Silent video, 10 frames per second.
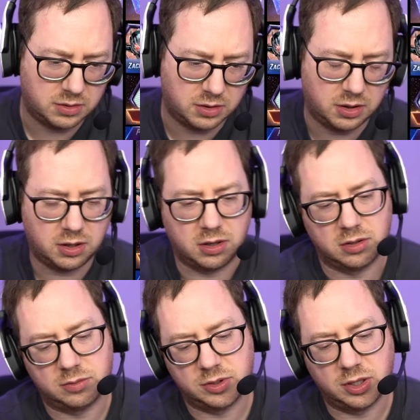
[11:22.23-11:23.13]

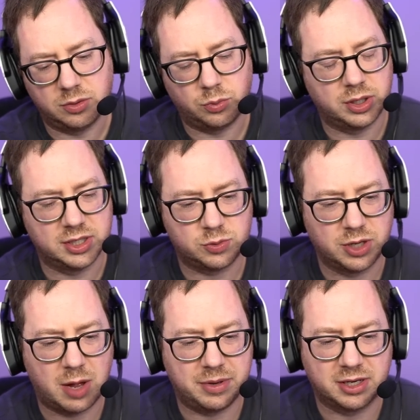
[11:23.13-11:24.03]
Uh, we, uh, we, this will
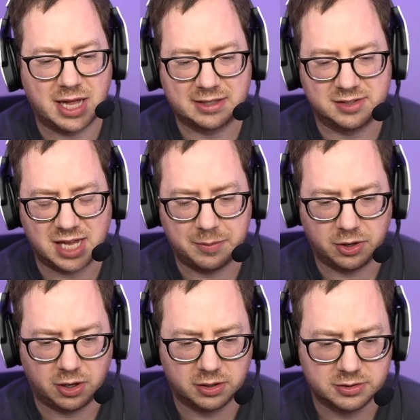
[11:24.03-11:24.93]
not be a Galactus game at
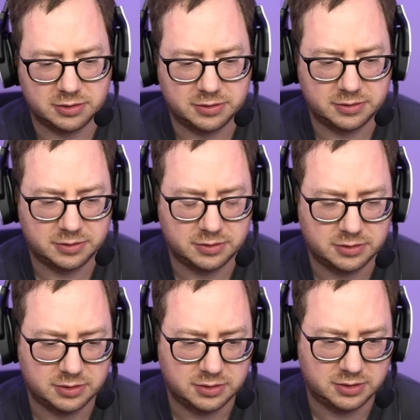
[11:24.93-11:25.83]
all.
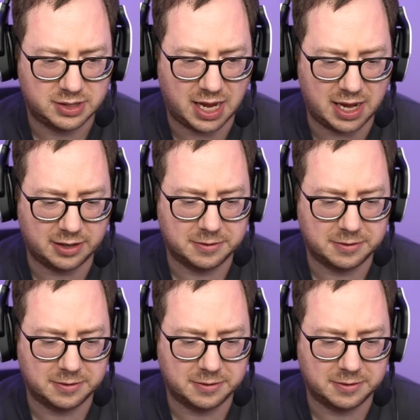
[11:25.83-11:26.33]
Dang.